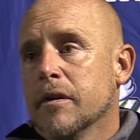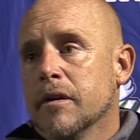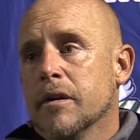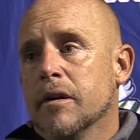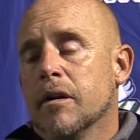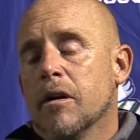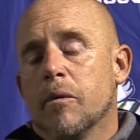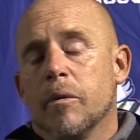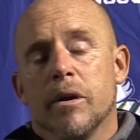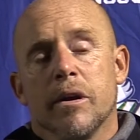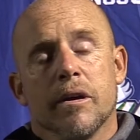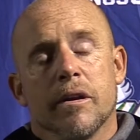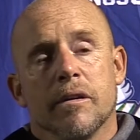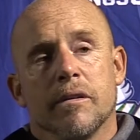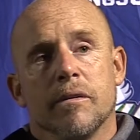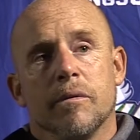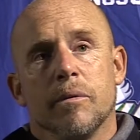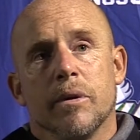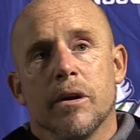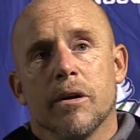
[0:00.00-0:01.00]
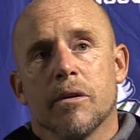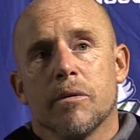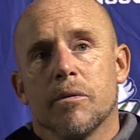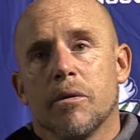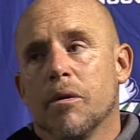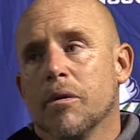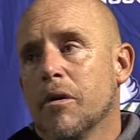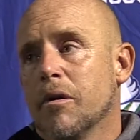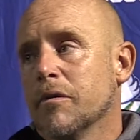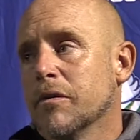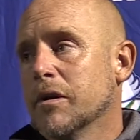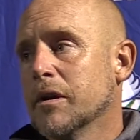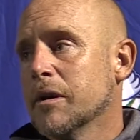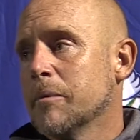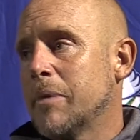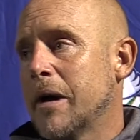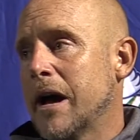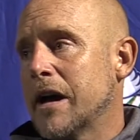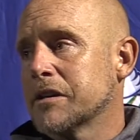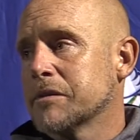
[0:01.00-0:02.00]
you know, we could have rolled over. In
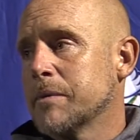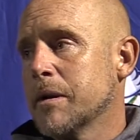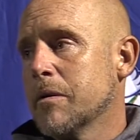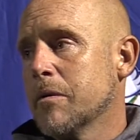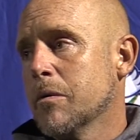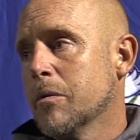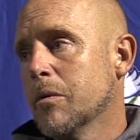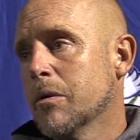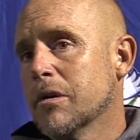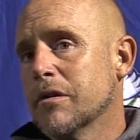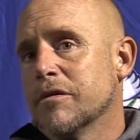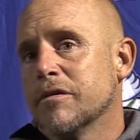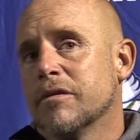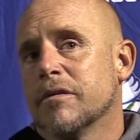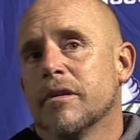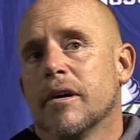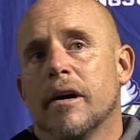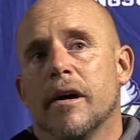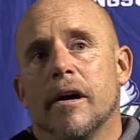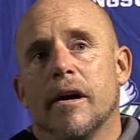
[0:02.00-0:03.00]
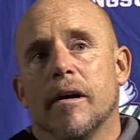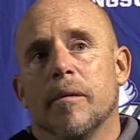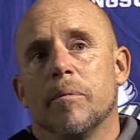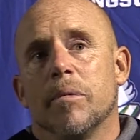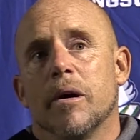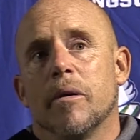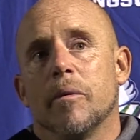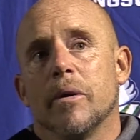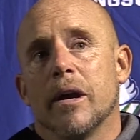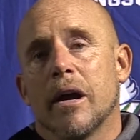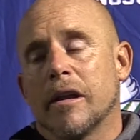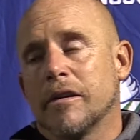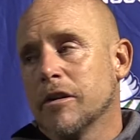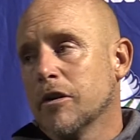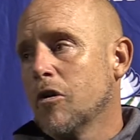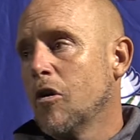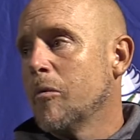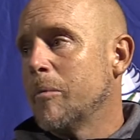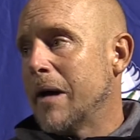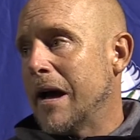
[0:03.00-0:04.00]
the past, maybe we would have. But we got
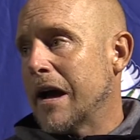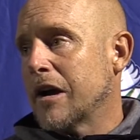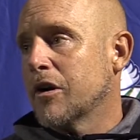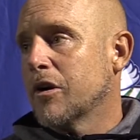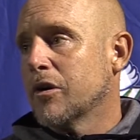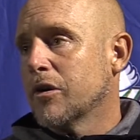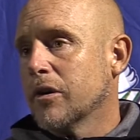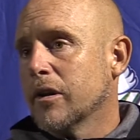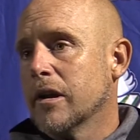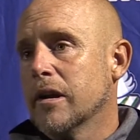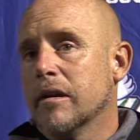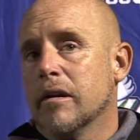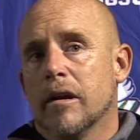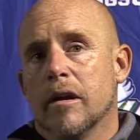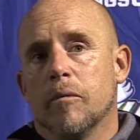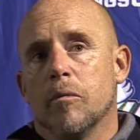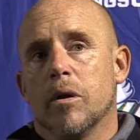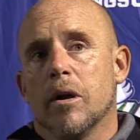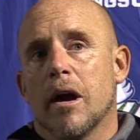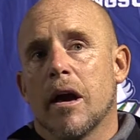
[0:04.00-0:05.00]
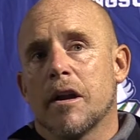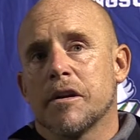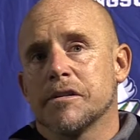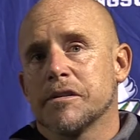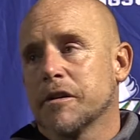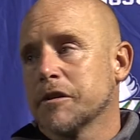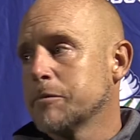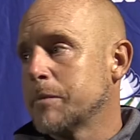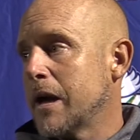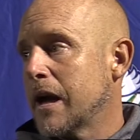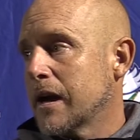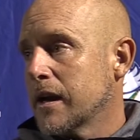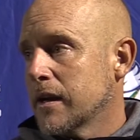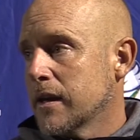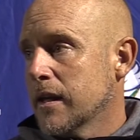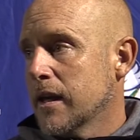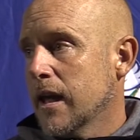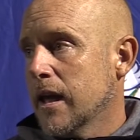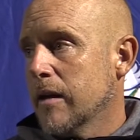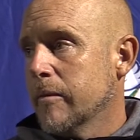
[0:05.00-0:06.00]
the goal back early and we got ourselves back in
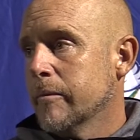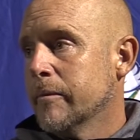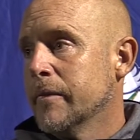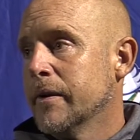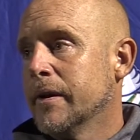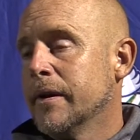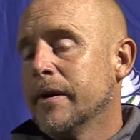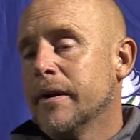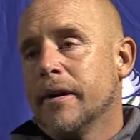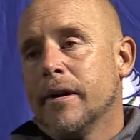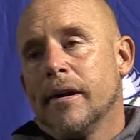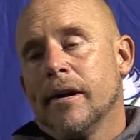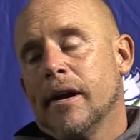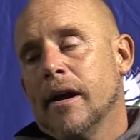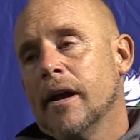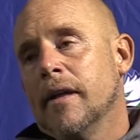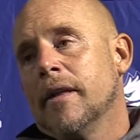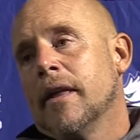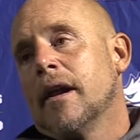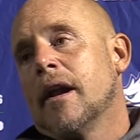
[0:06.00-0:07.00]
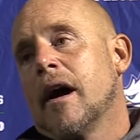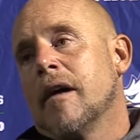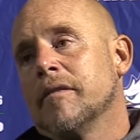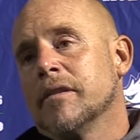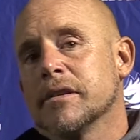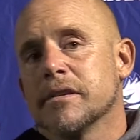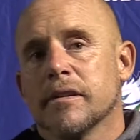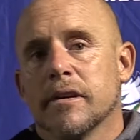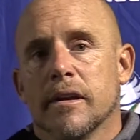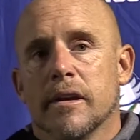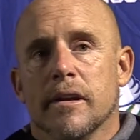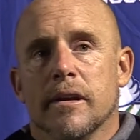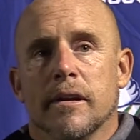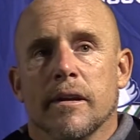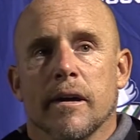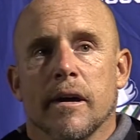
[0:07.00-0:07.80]
the game. And then obviously,